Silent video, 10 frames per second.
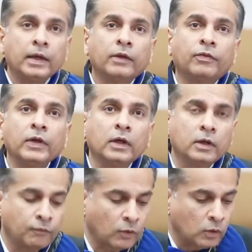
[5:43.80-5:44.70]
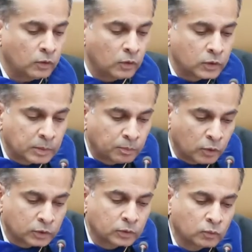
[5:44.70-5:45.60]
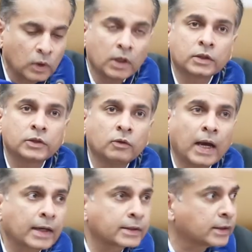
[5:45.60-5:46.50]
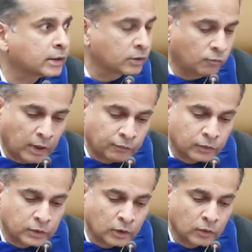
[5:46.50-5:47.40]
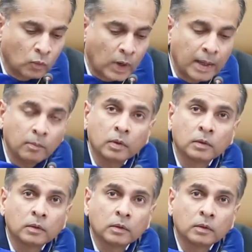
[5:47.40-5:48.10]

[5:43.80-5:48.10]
Yet think of all those important works you access and reference on the web,